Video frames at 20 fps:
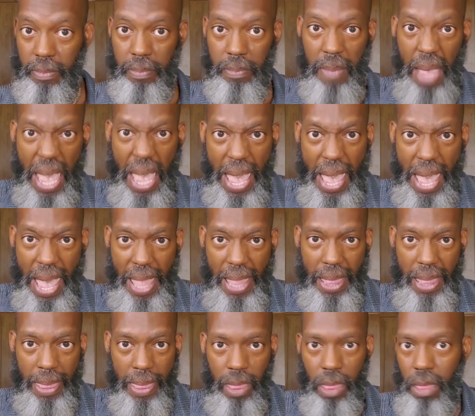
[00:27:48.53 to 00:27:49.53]
Man,
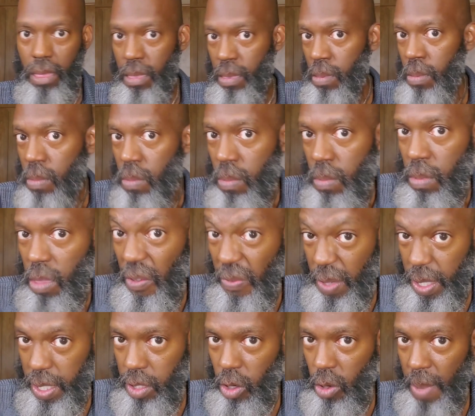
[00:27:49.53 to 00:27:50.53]
the
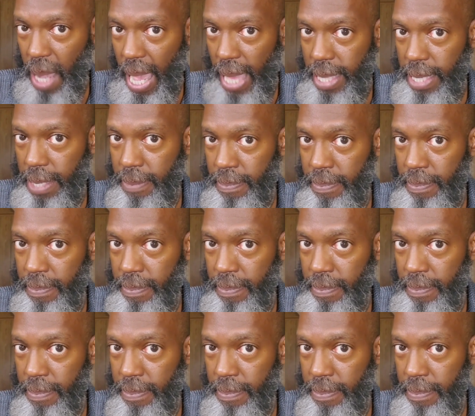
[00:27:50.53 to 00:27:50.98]
physical body.